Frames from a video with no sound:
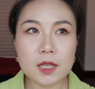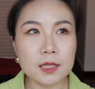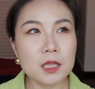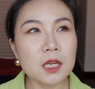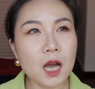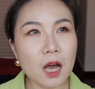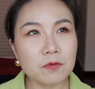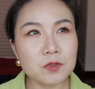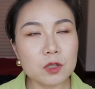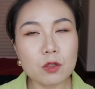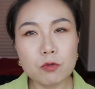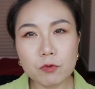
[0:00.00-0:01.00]
I think
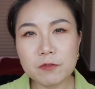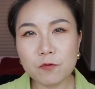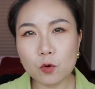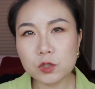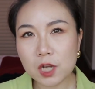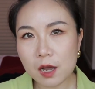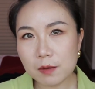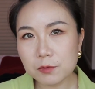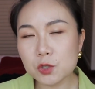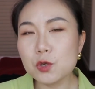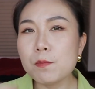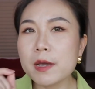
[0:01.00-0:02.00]
after 3-4
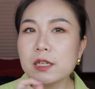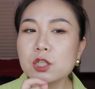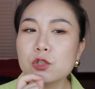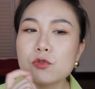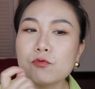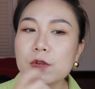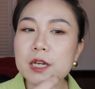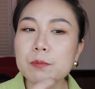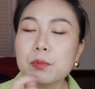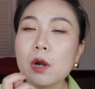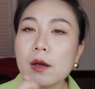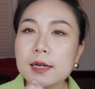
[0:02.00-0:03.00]
times you may need to
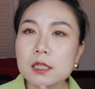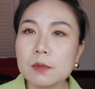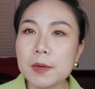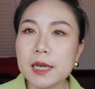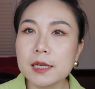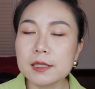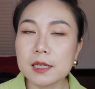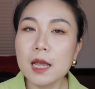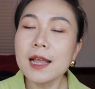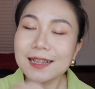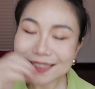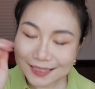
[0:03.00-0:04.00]
reapply a little bit.
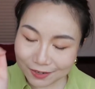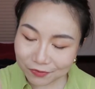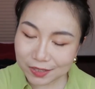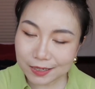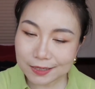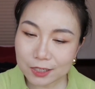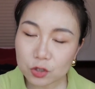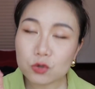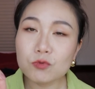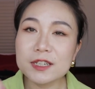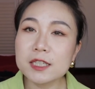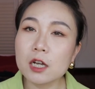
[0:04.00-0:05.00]
Definitely need to
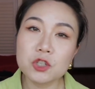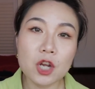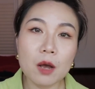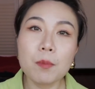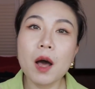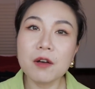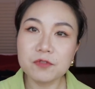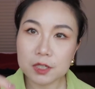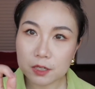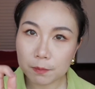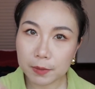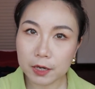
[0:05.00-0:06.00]
retouch up after
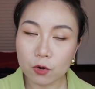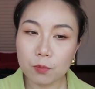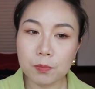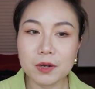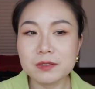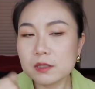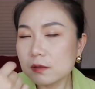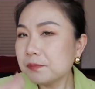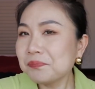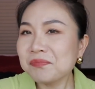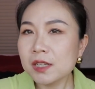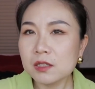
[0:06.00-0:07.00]
a meal, but
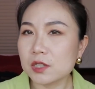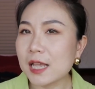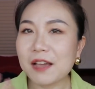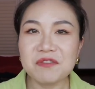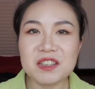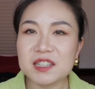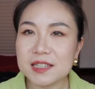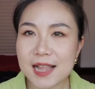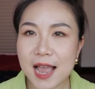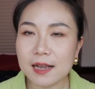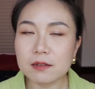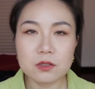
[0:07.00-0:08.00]
just having
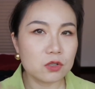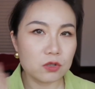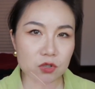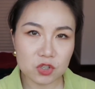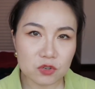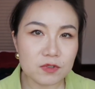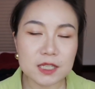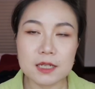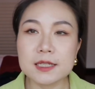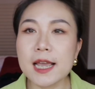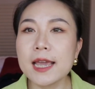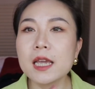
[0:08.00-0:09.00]
snacks during the
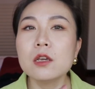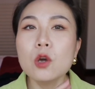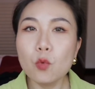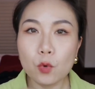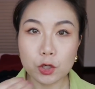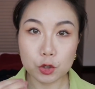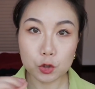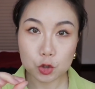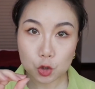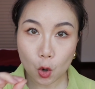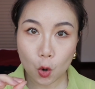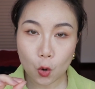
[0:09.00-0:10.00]
day when you
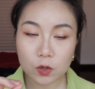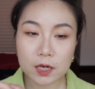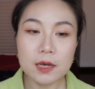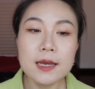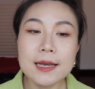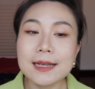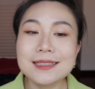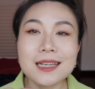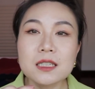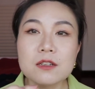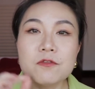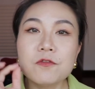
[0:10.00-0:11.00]
talk, it
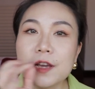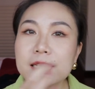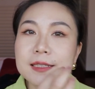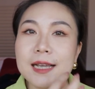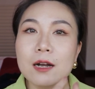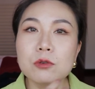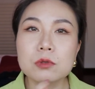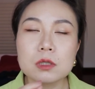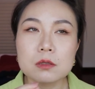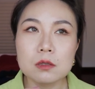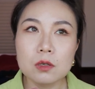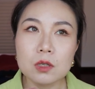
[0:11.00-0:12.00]
doesn't fade out
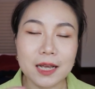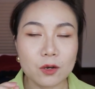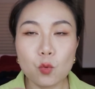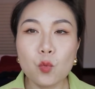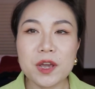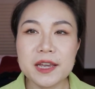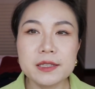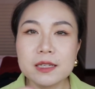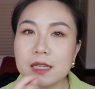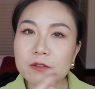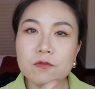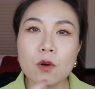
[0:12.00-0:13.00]
like
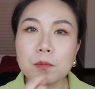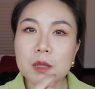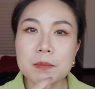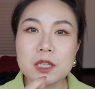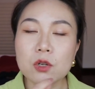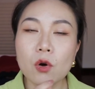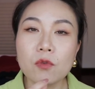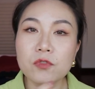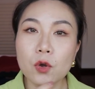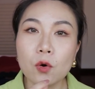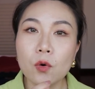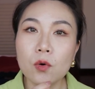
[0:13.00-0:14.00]
weirdly from the middle of
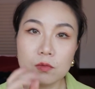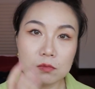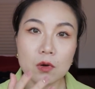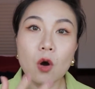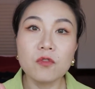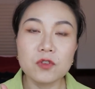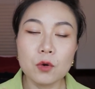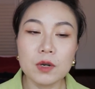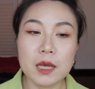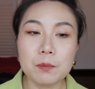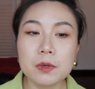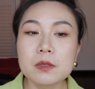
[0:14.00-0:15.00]
your lip.